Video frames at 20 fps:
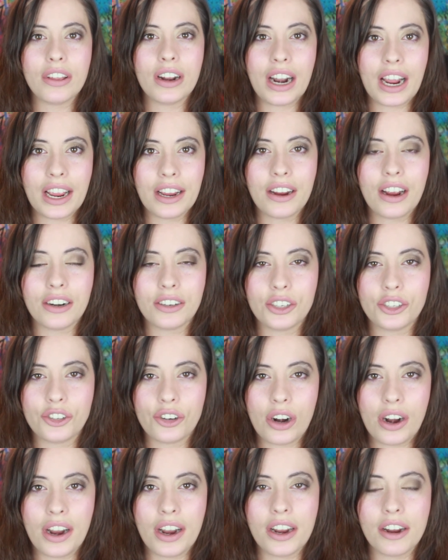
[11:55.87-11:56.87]
that I got to
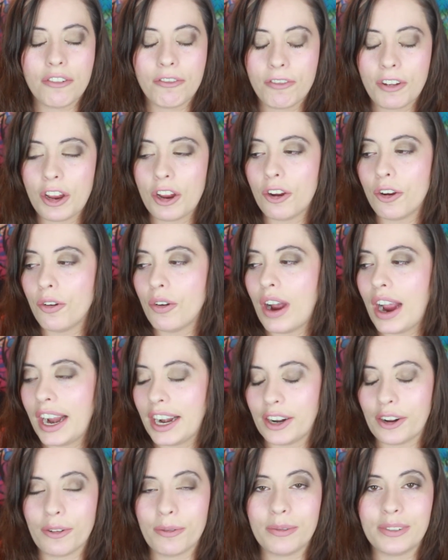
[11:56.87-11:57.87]
try a few
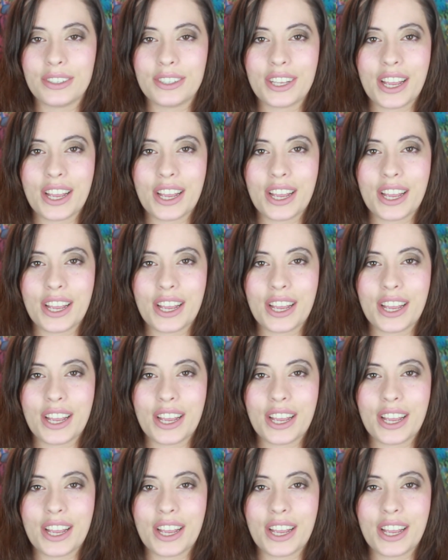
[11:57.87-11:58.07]
items